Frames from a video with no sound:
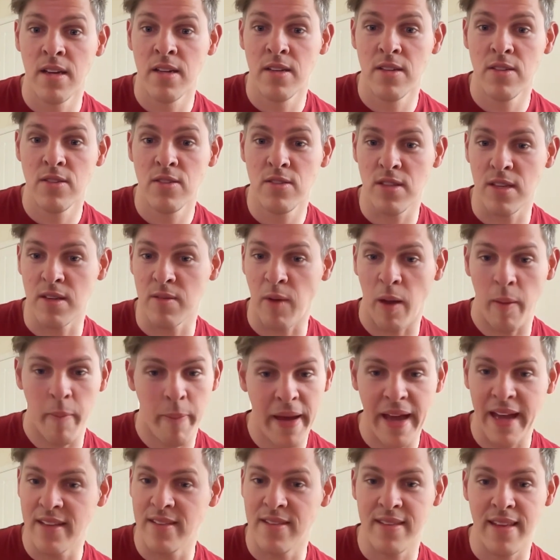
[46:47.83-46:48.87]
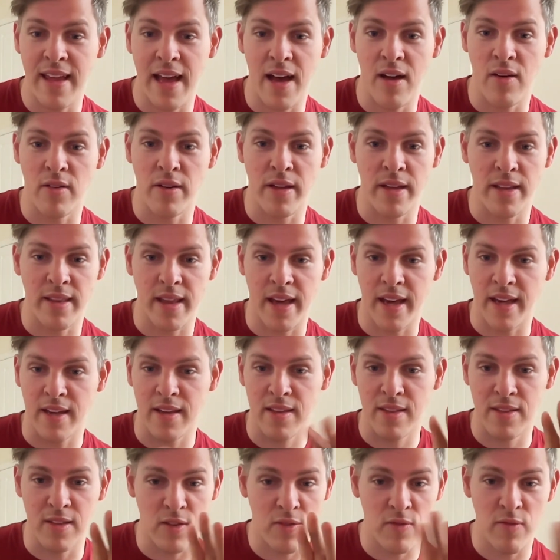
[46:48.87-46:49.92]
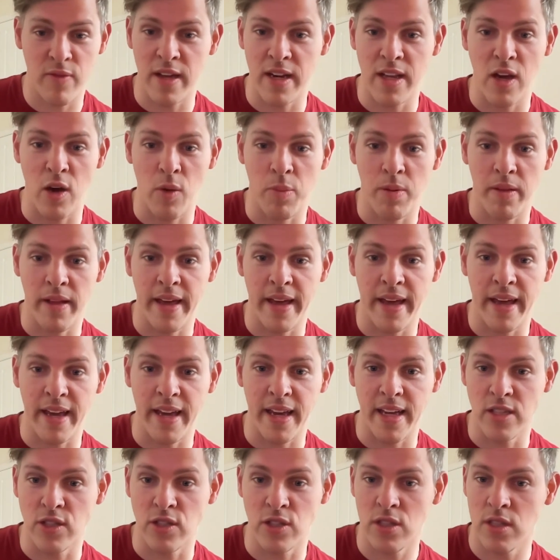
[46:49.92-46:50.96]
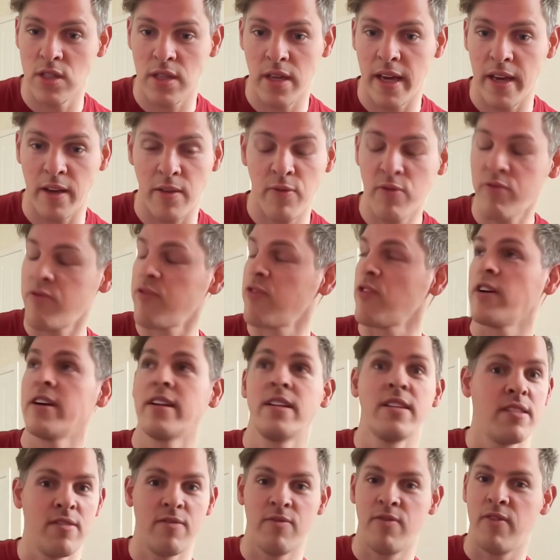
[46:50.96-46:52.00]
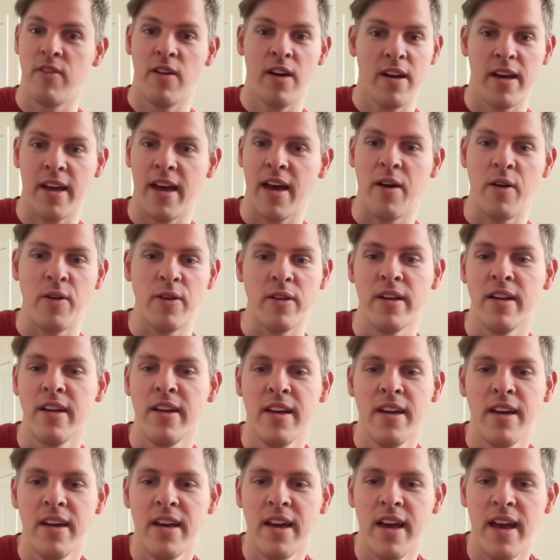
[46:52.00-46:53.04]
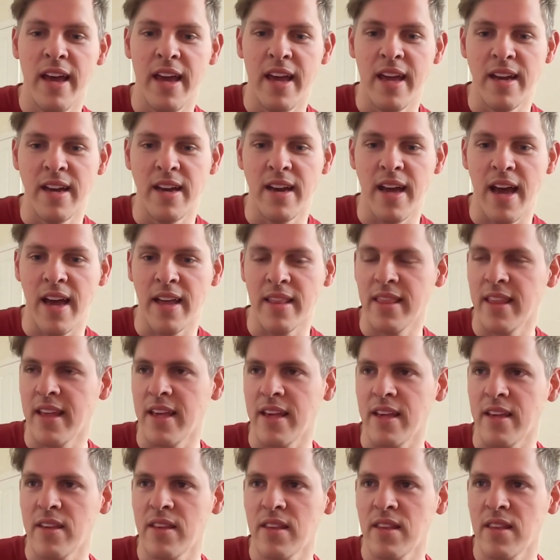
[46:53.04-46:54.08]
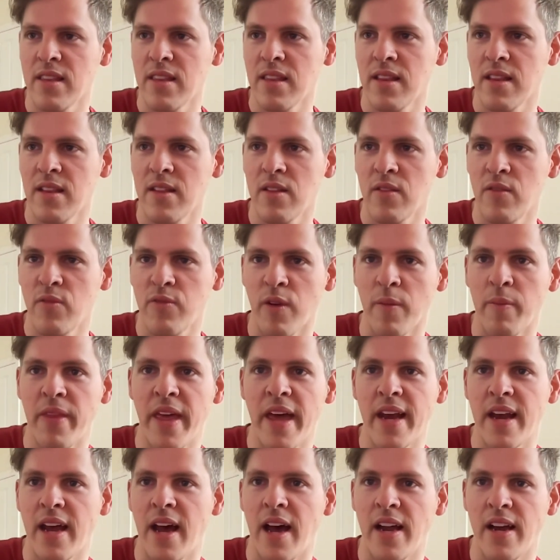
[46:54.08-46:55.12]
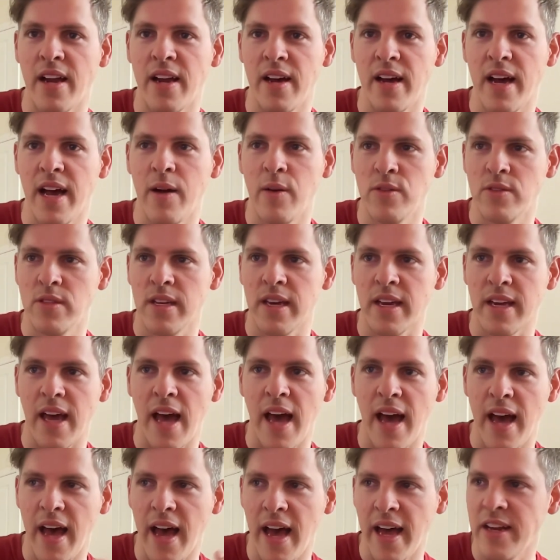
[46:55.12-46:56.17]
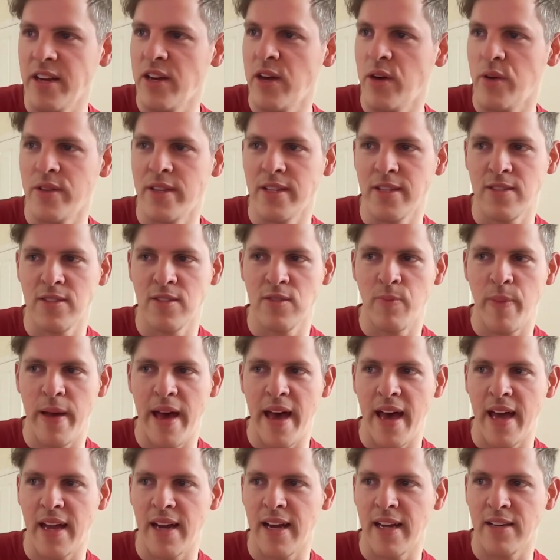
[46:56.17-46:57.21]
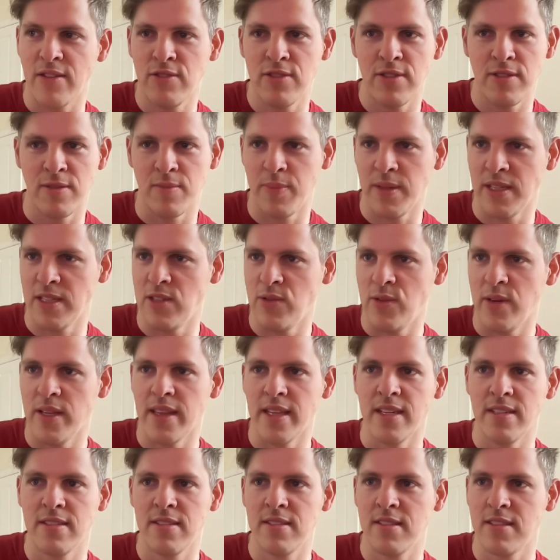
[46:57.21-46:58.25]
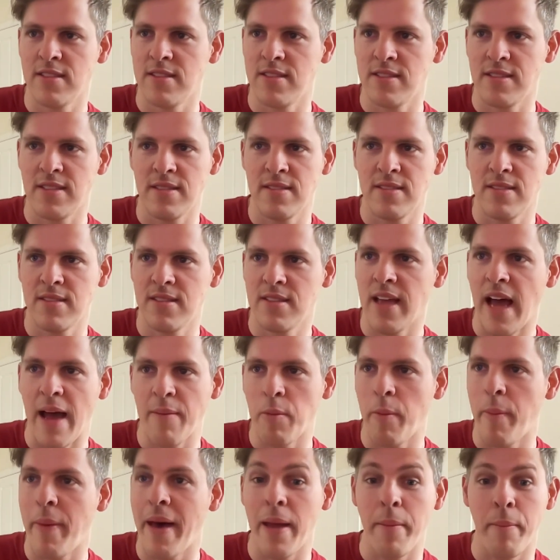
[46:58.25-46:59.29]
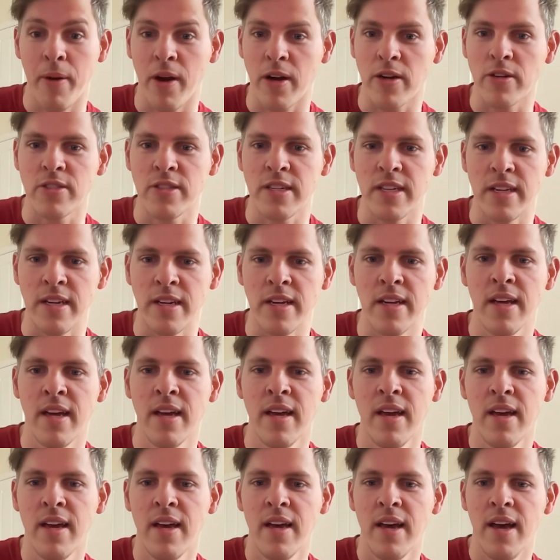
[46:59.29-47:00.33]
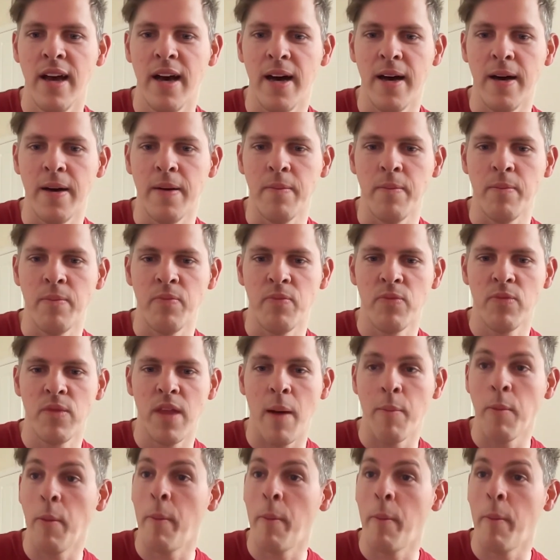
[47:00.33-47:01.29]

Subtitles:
seeing my pants down and like this video playing and she like freaked the fuck out. And I think from then on, I was like, I know this is bad. I shouldn't be doing this. I'm a bad person. I'm a